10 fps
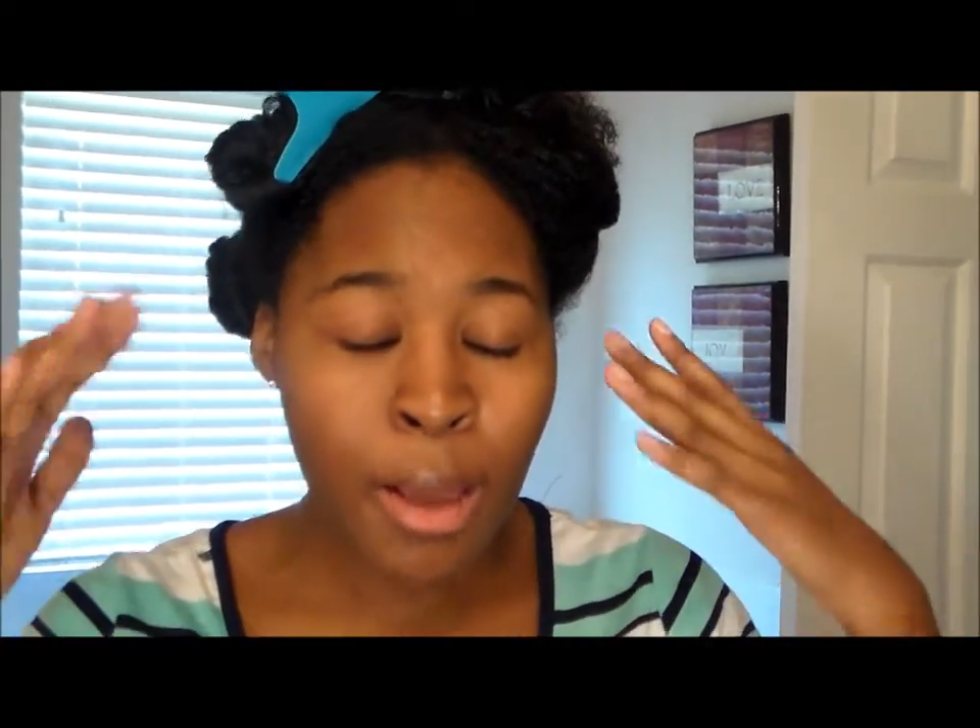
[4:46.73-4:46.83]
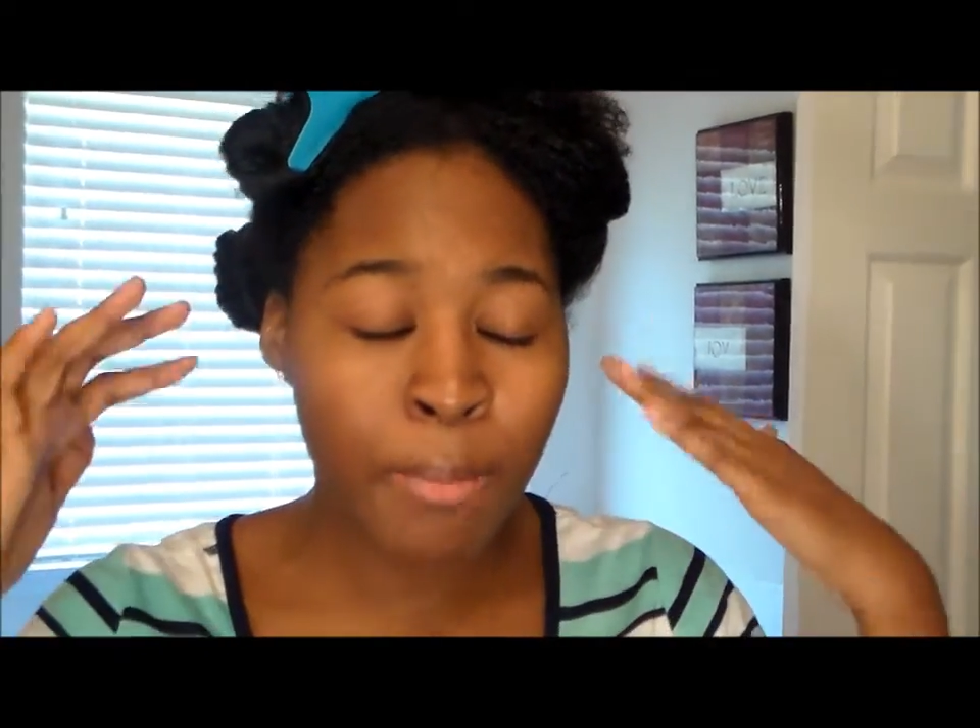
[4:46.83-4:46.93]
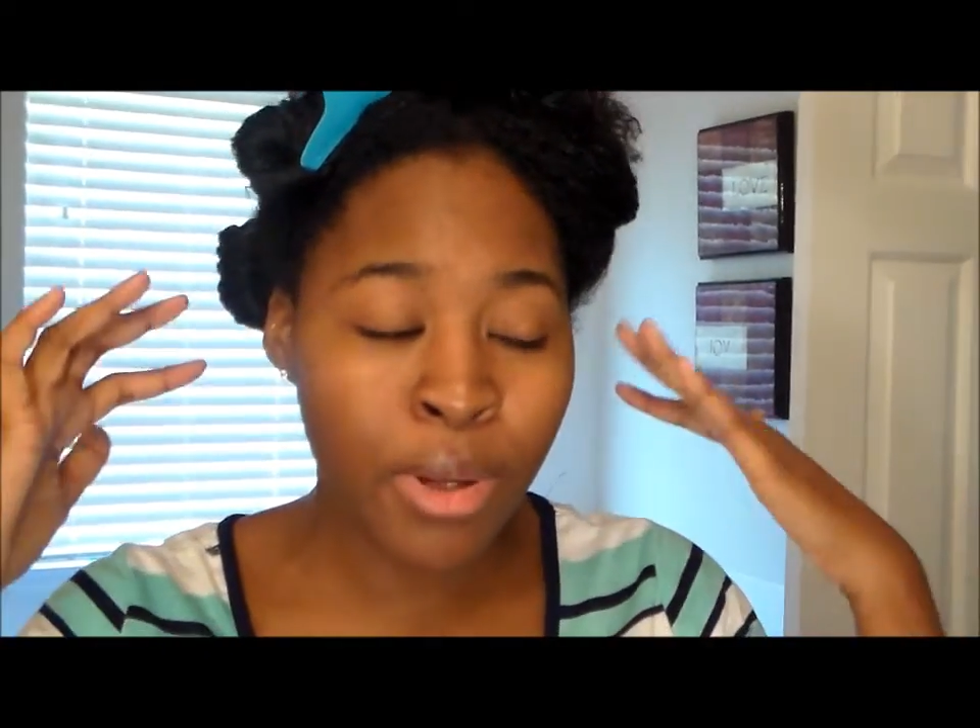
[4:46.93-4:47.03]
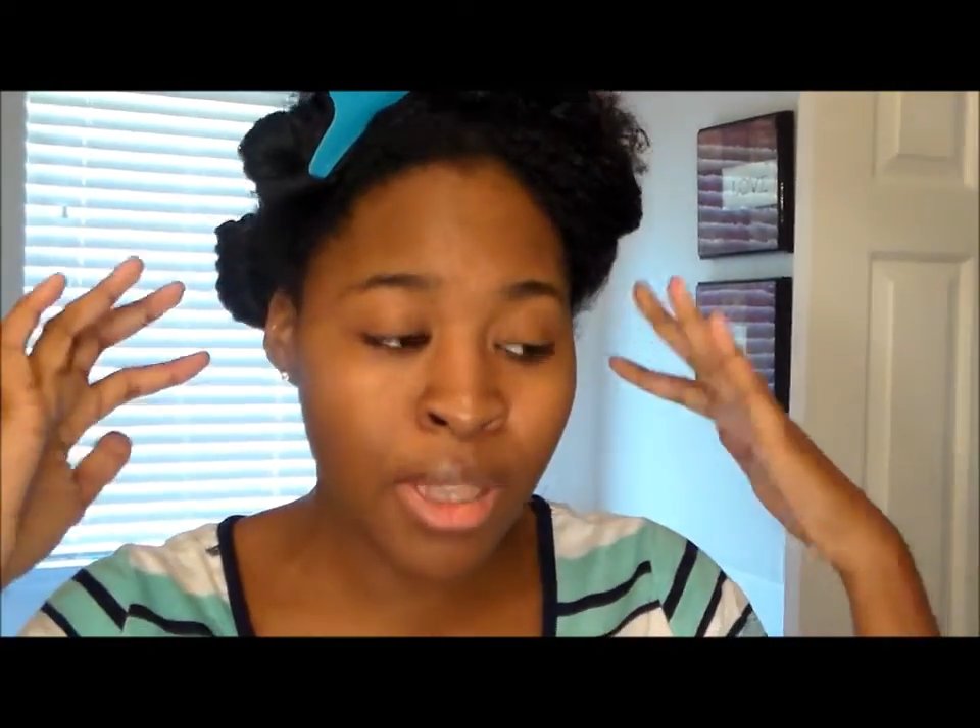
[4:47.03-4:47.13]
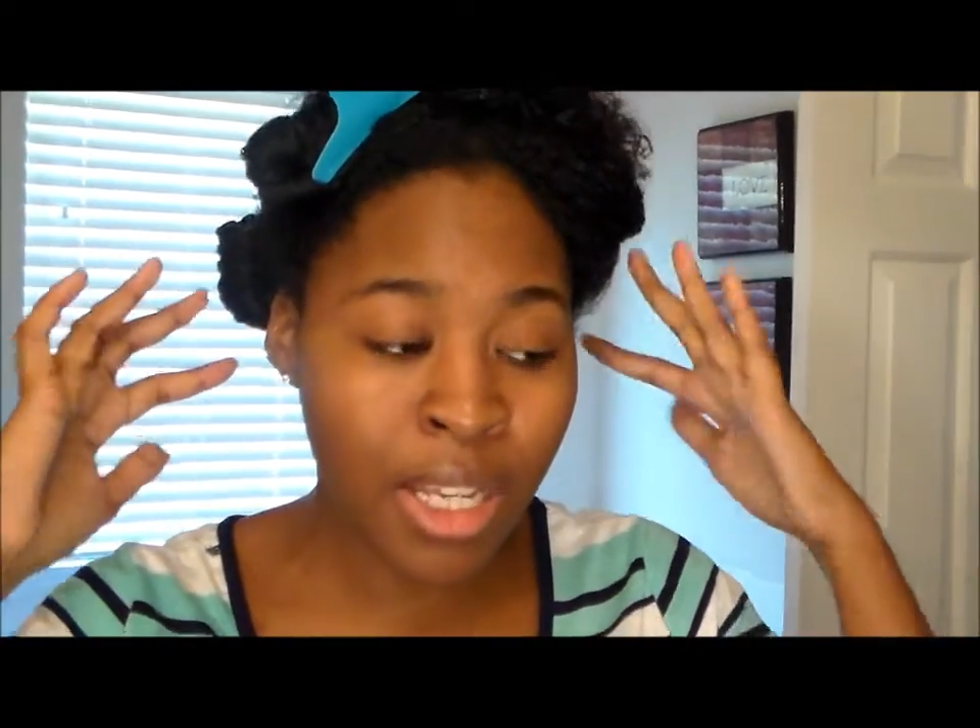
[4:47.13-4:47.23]

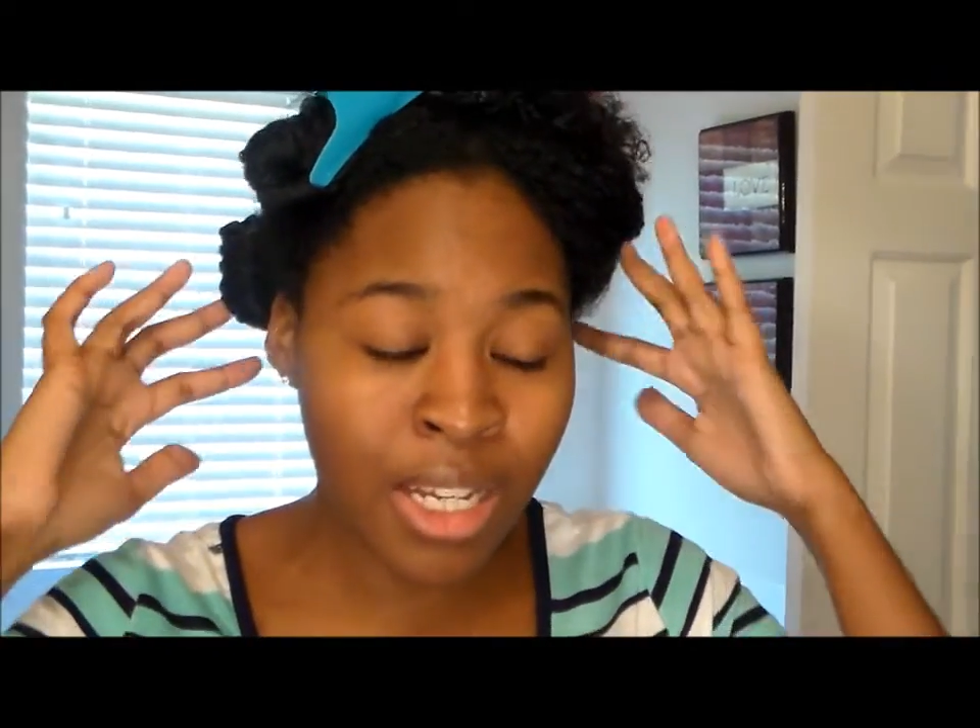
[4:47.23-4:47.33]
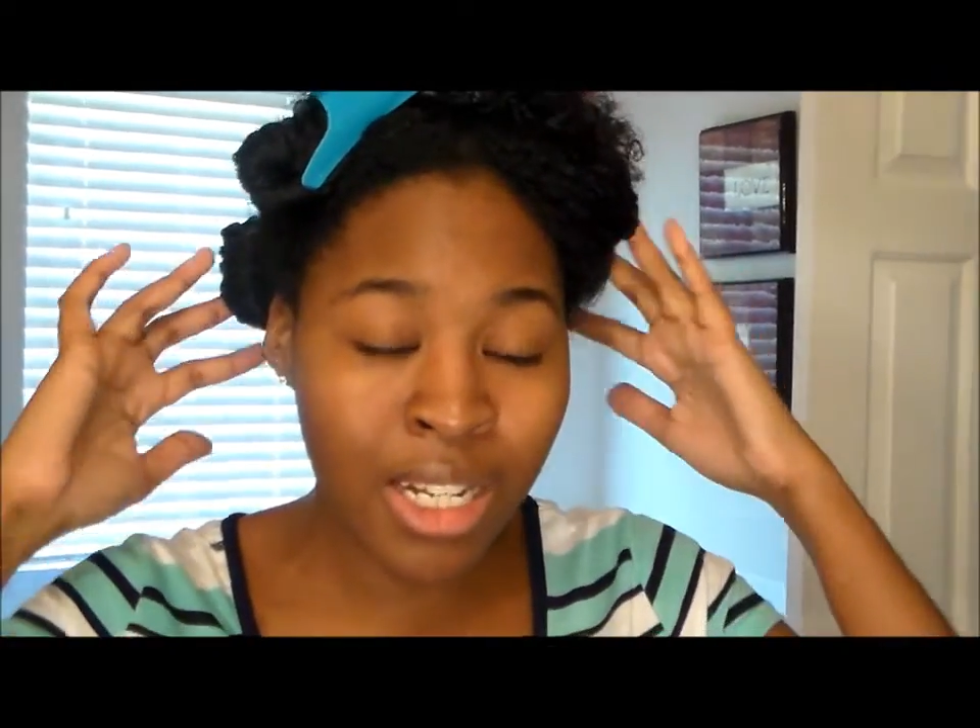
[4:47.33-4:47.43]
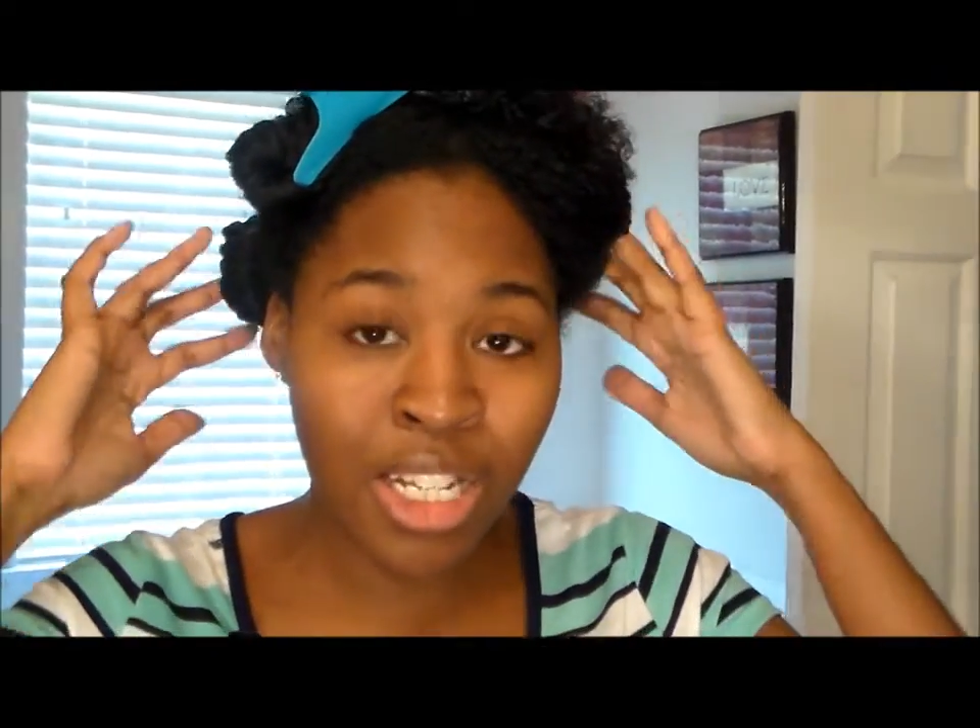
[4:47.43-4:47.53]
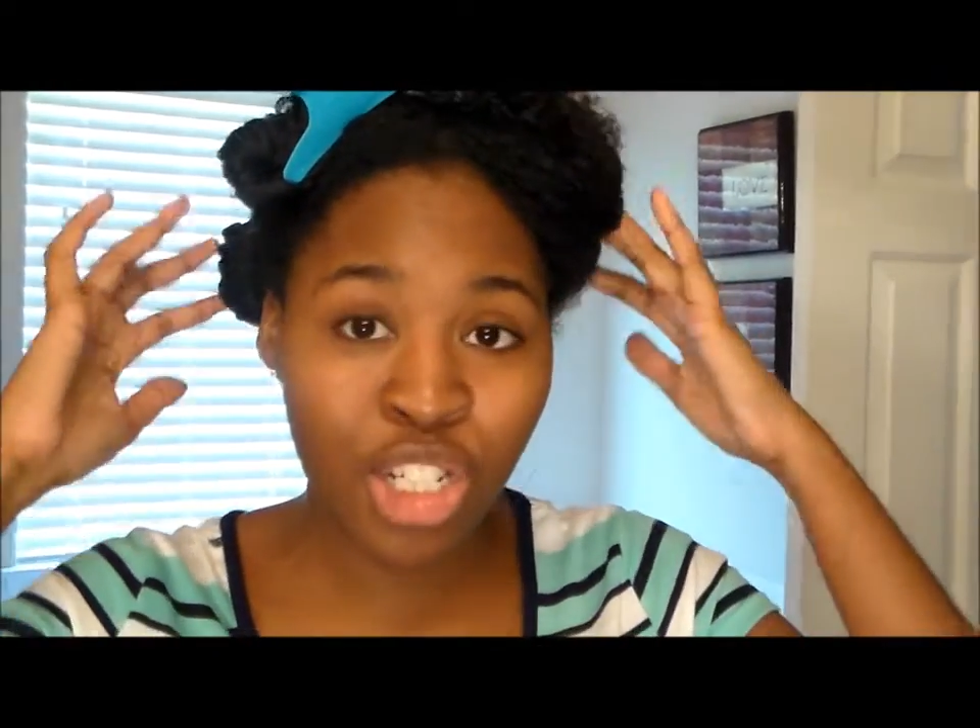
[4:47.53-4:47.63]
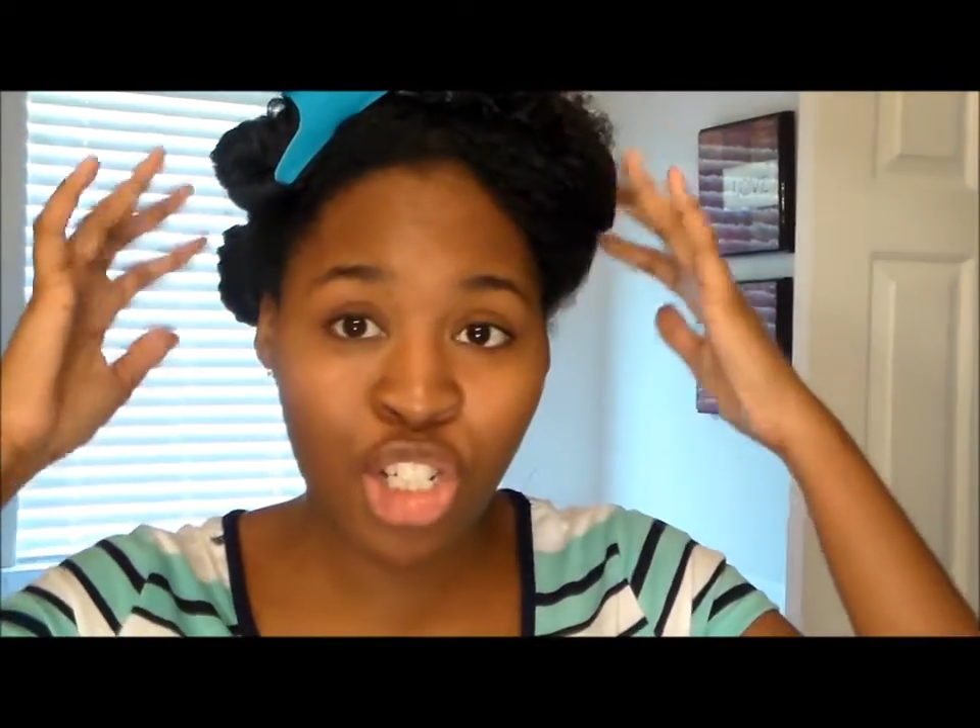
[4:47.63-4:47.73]
and put the
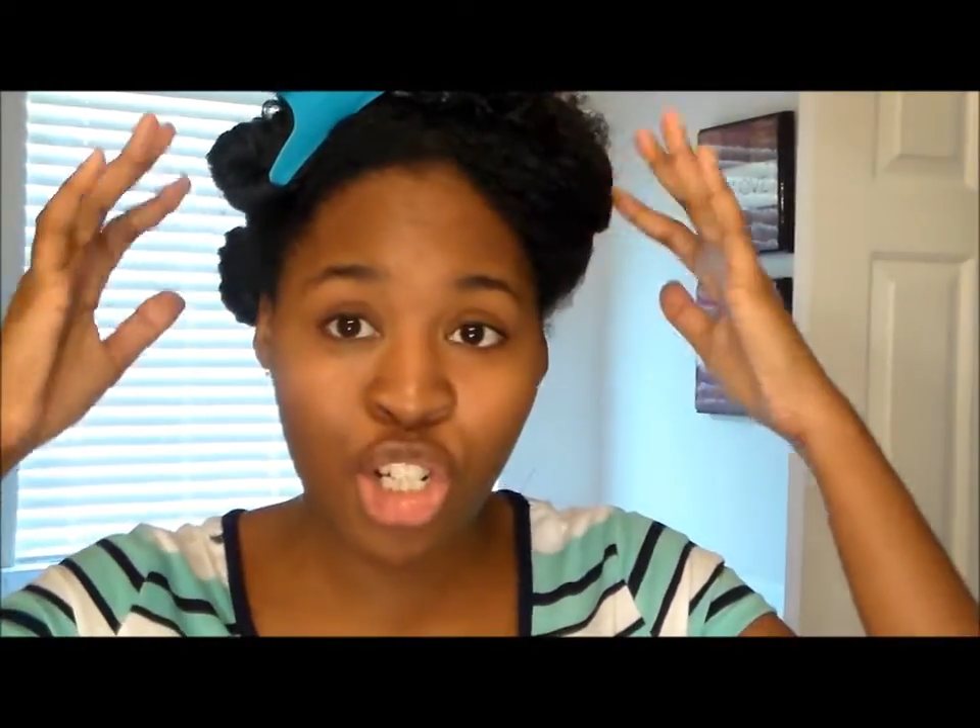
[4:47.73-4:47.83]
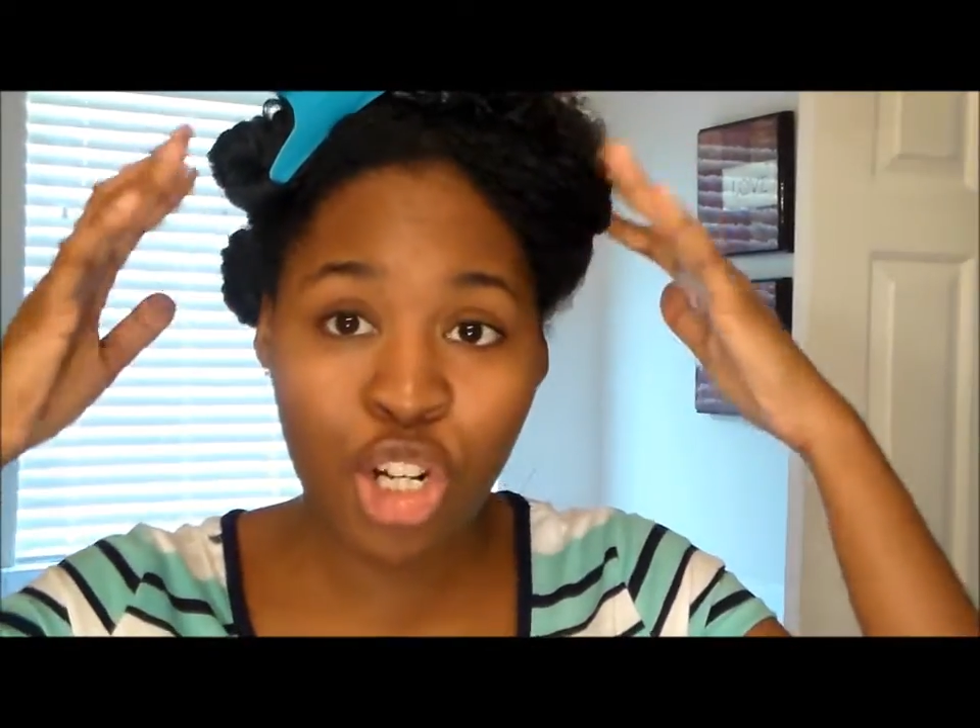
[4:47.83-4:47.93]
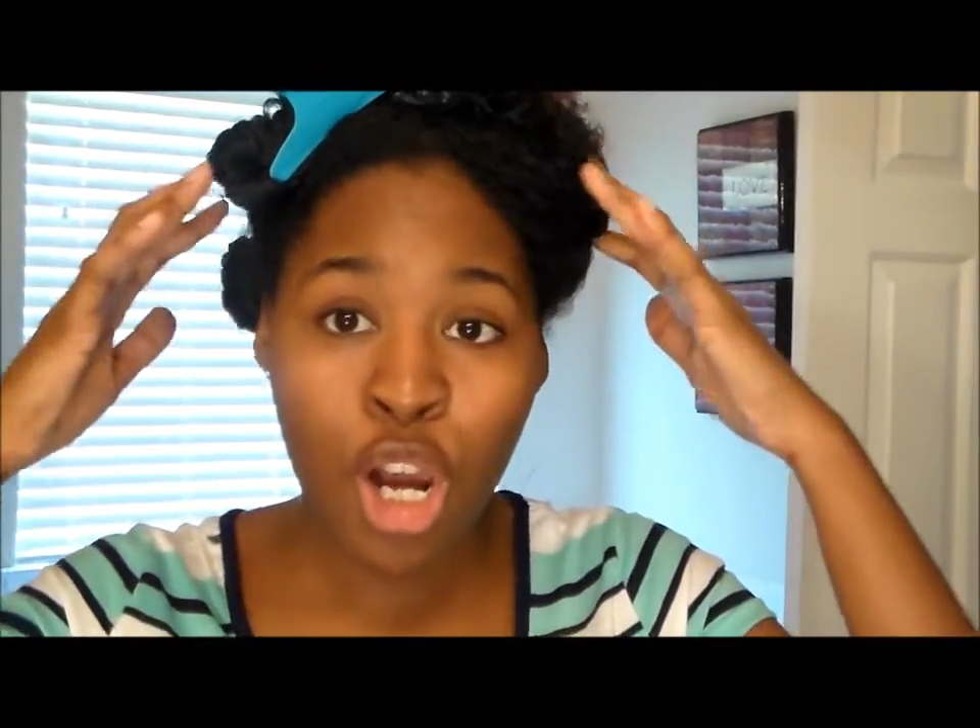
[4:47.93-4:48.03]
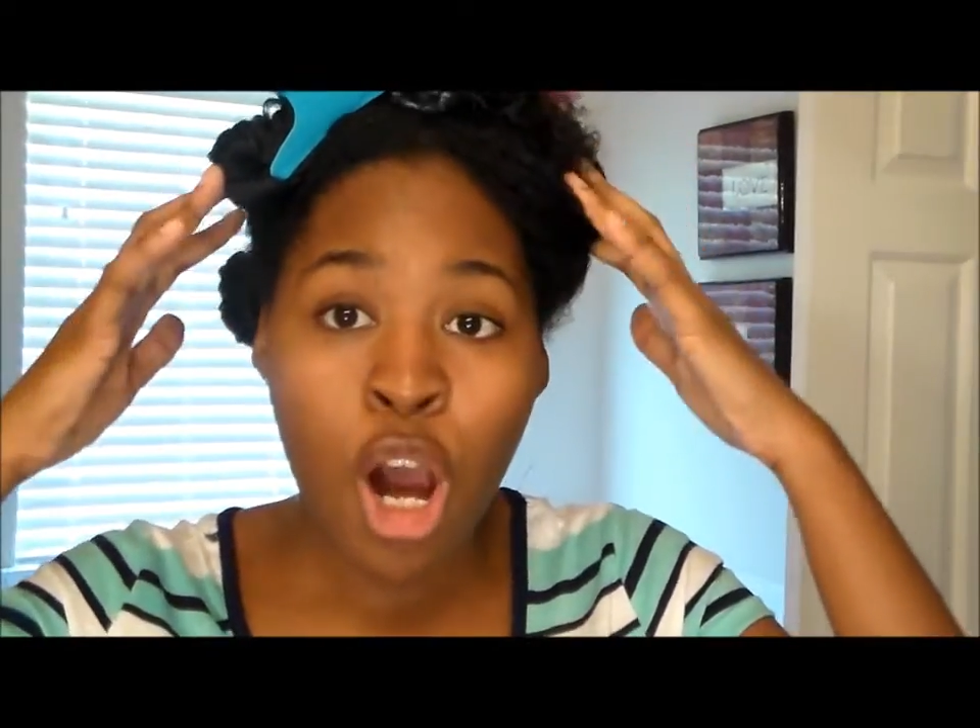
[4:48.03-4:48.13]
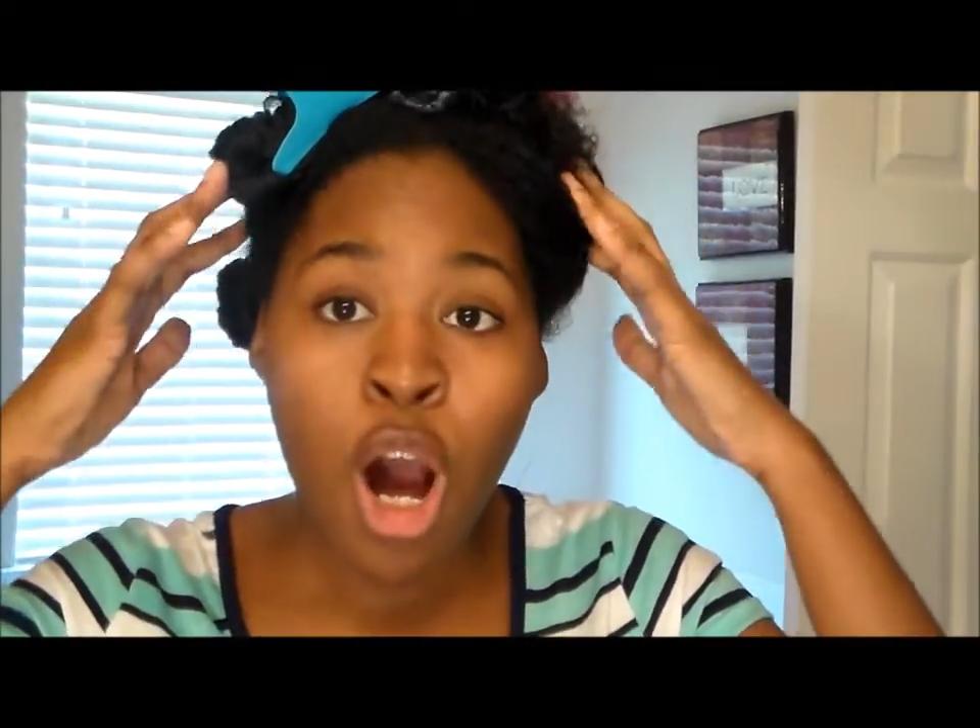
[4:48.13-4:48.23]
conditioner